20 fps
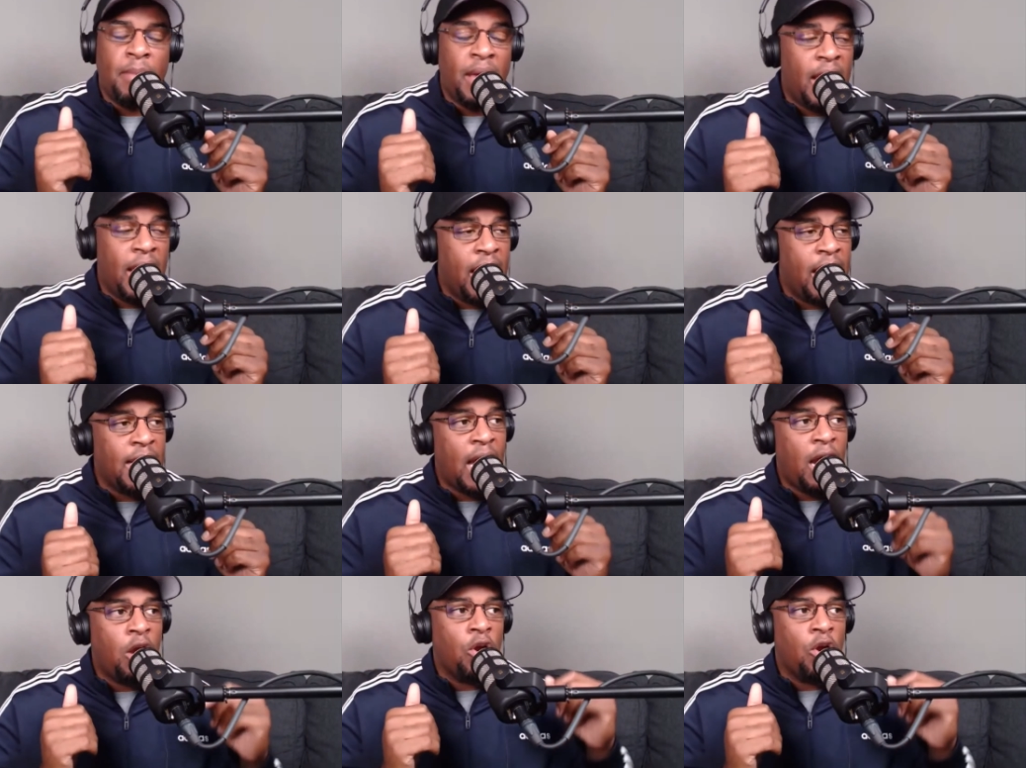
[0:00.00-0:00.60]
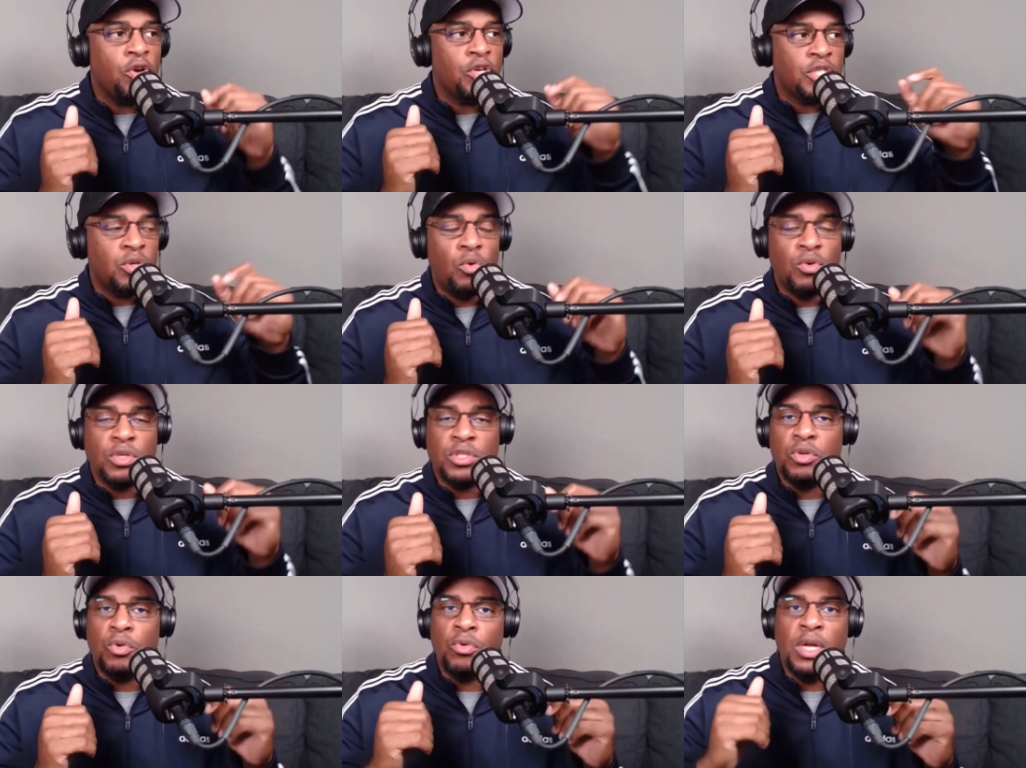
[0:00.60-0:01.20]
Man, I heard so
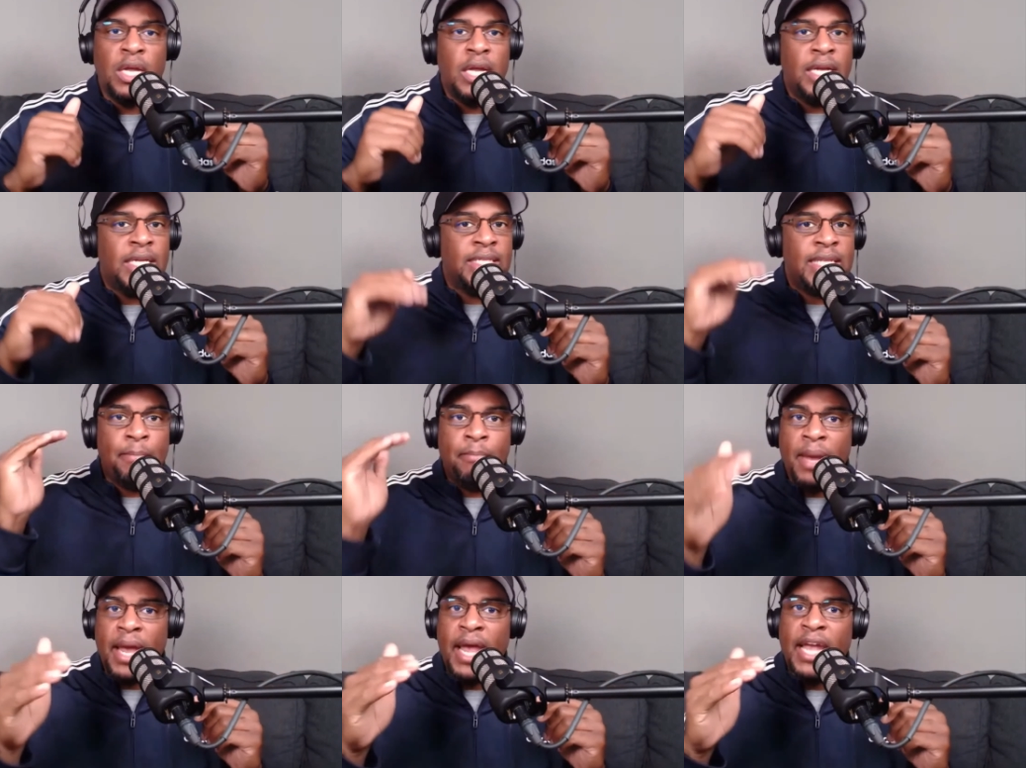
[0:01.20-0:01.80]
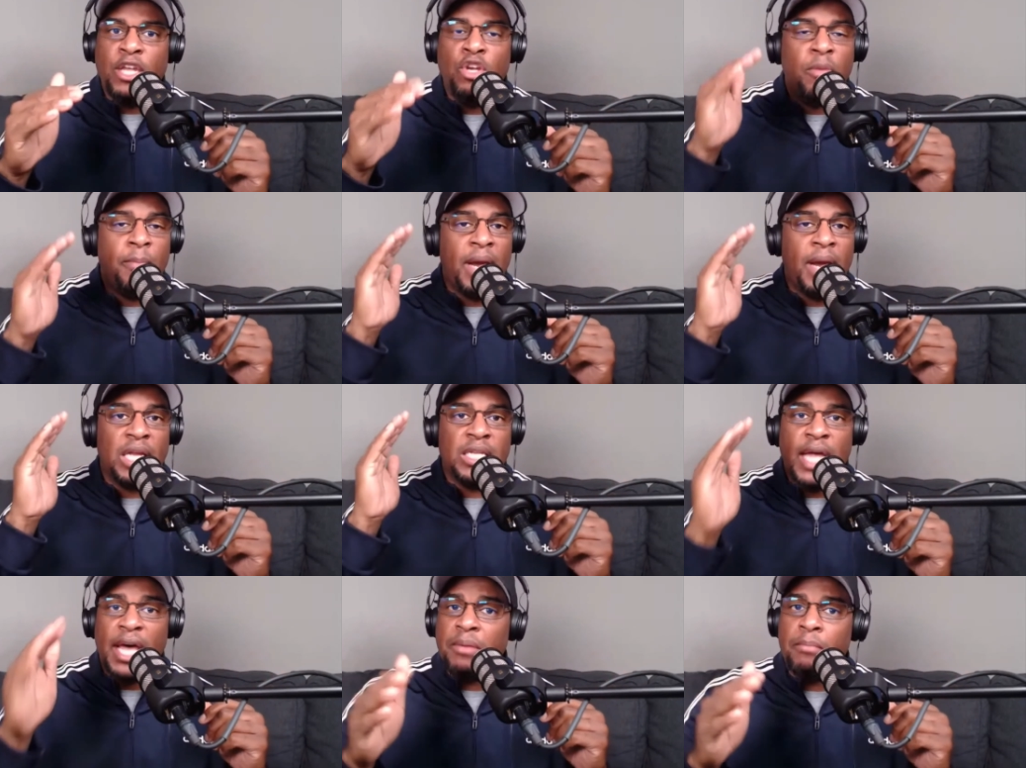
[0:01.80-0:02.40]
and so that man, you can
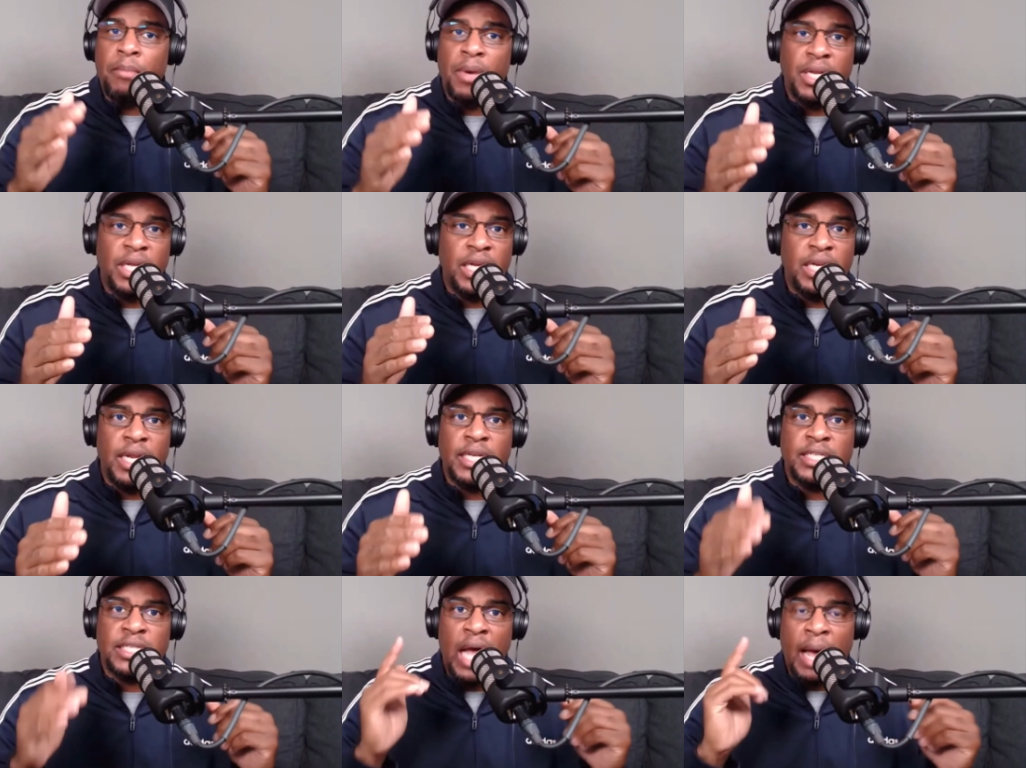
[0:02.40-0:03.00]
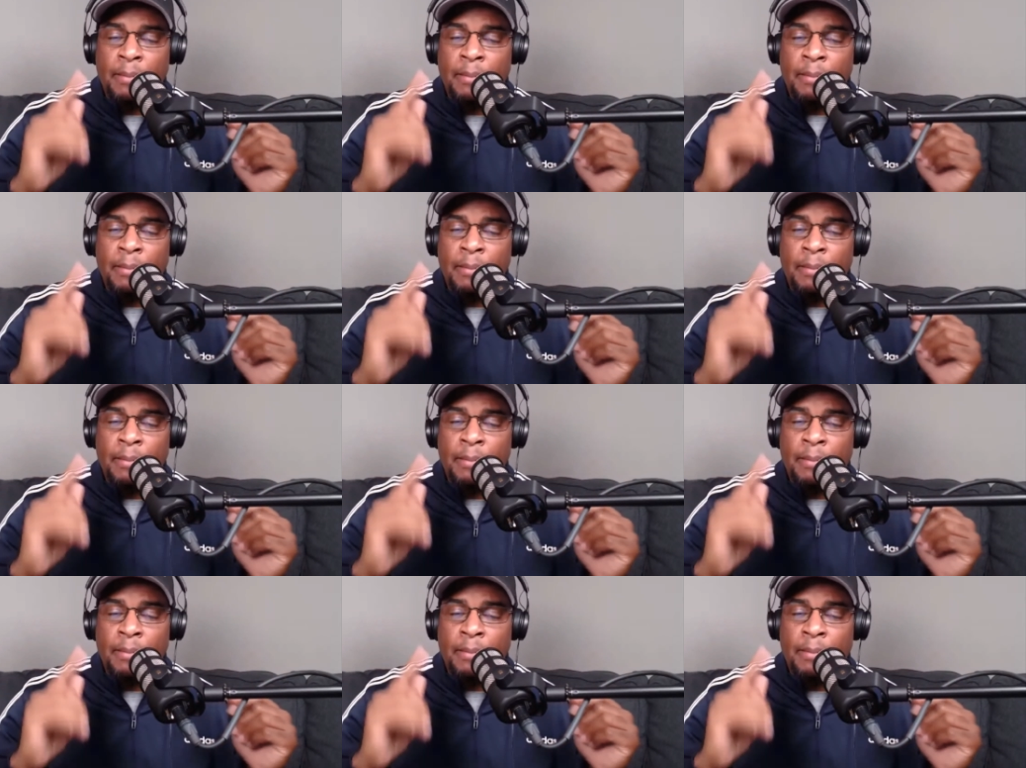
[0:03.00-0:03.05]
make a lot of money in this.